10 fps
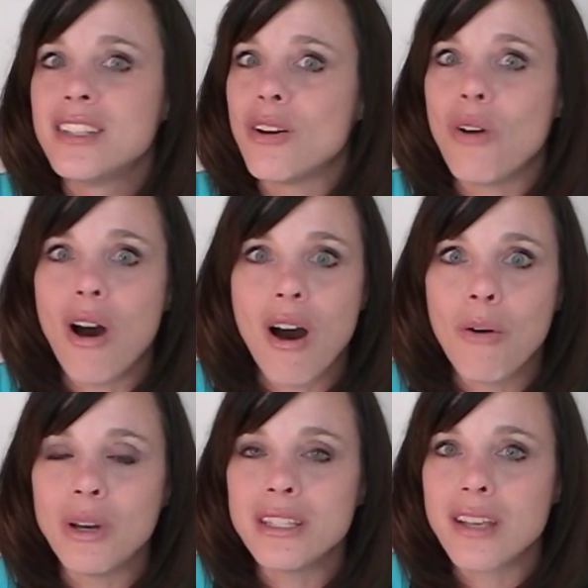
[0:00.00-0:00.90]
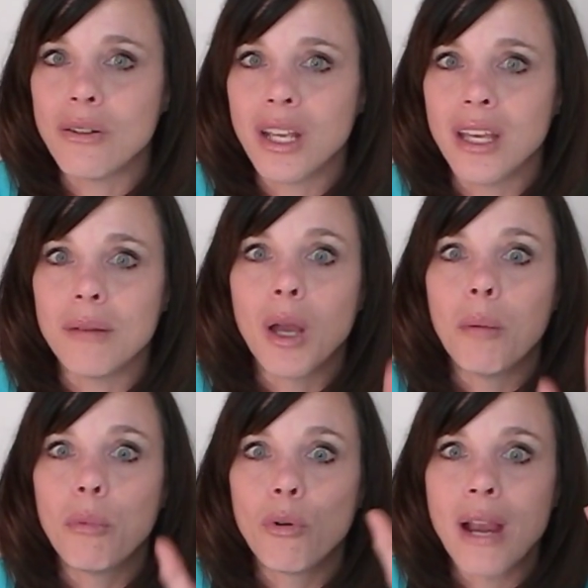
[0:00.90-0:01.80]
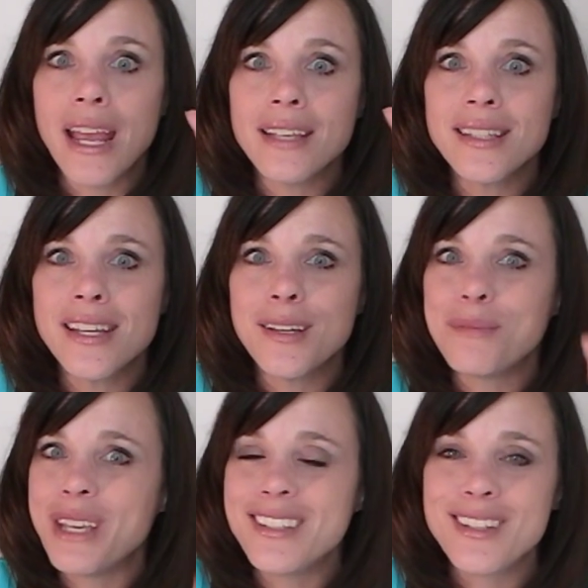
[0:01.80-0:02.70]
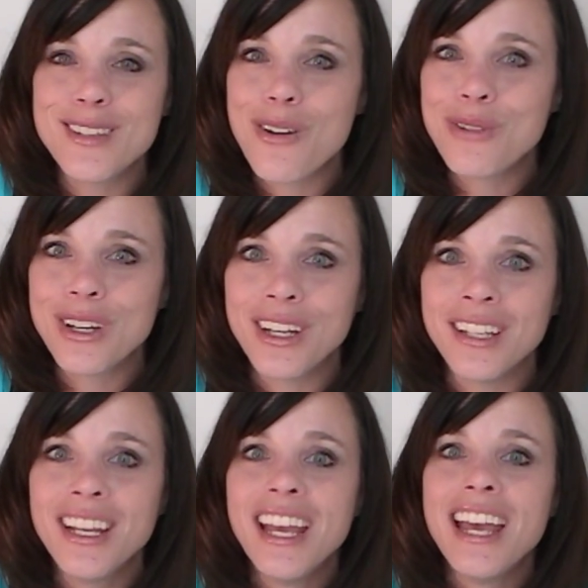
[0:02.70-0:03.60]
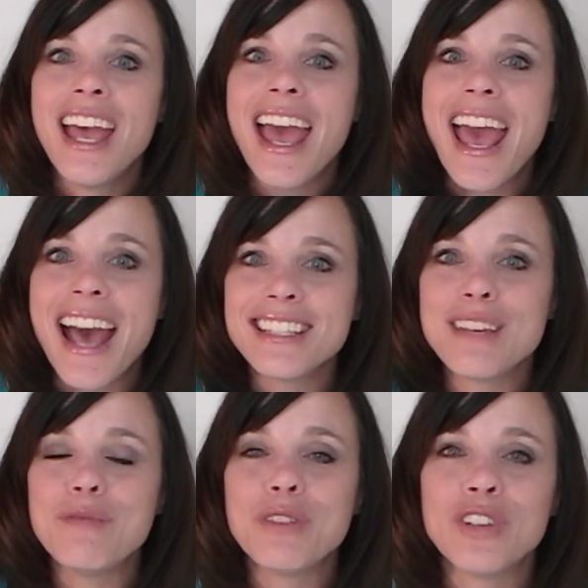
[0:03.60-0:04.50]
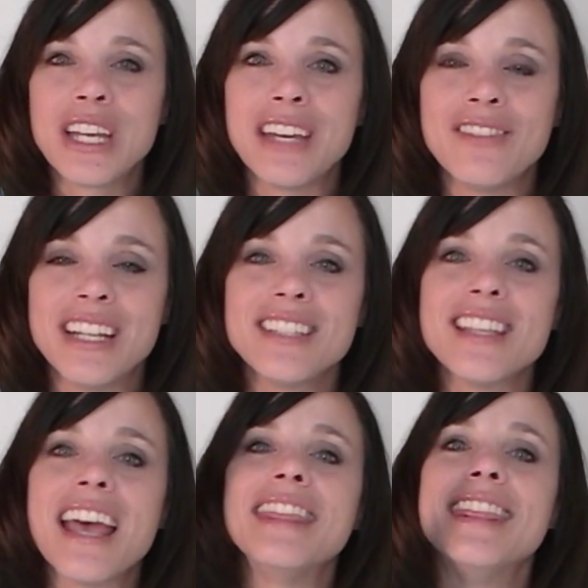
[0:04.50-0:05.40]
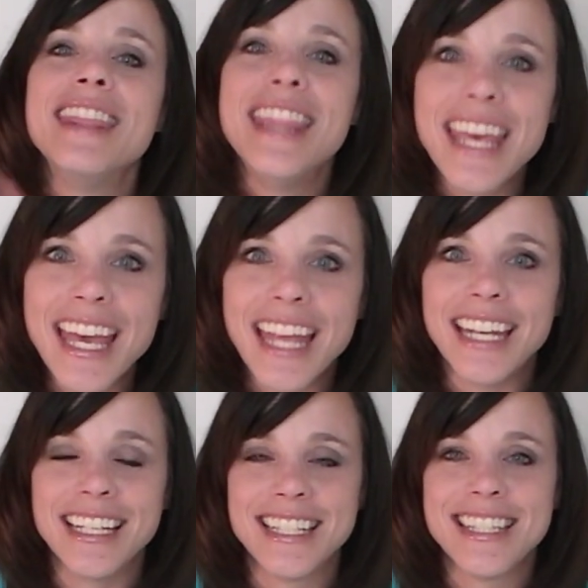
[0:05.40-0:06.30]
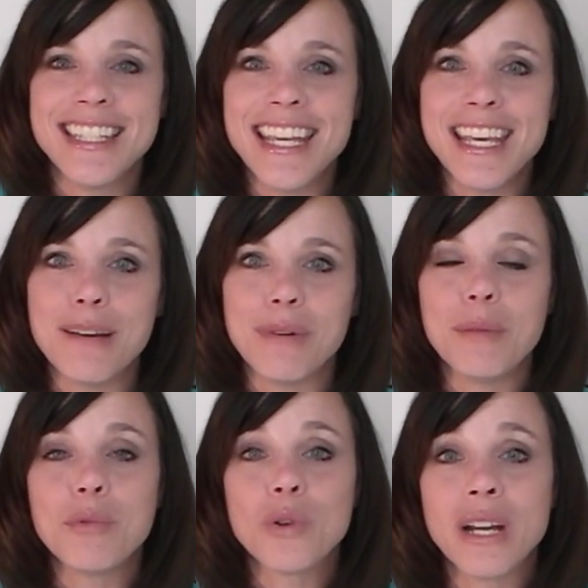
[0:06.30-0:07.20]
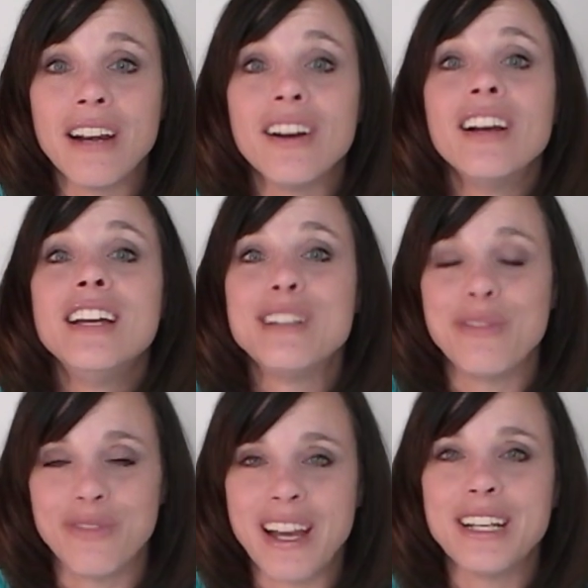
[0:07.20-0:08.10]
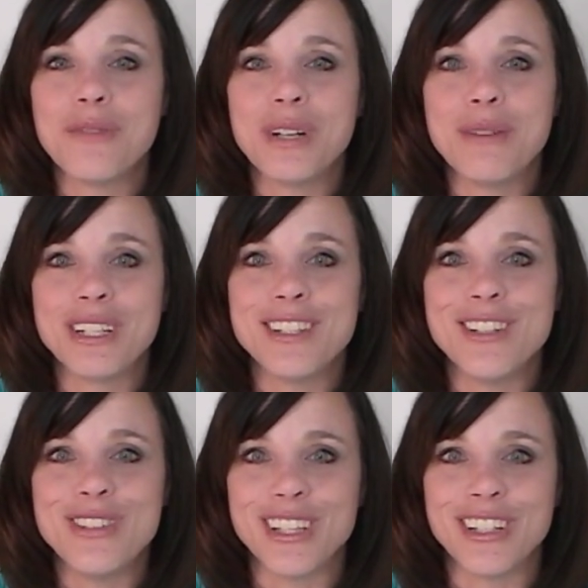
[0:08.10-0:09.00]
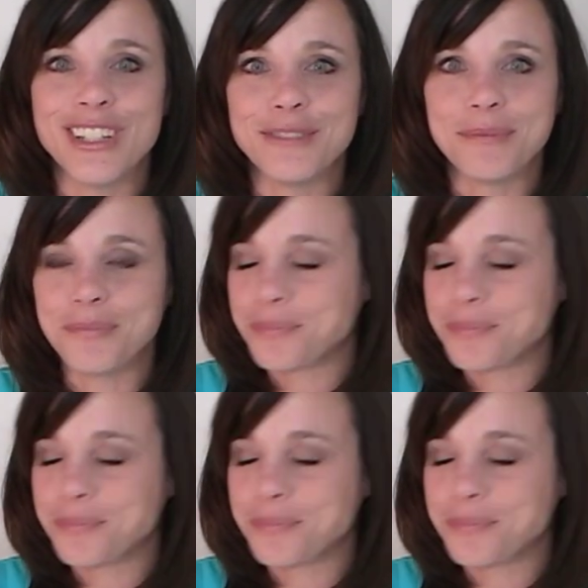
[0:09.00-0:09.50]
So always go to him, praise him, he's so good, ask him for forgiveness, and then seek him in prayer to find out what he wants you to learn.